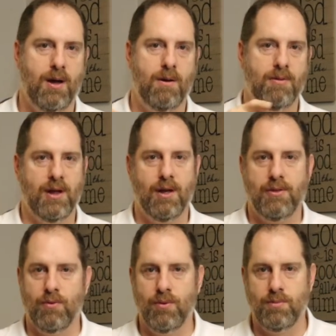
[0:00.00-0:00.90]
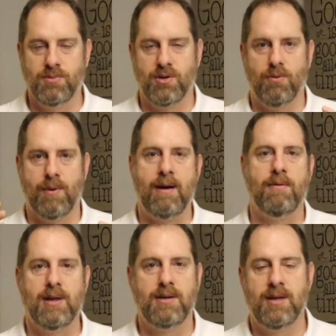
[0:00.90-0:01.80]
all the other rooms
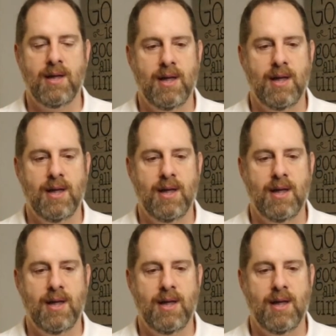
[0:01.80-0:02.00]
around it,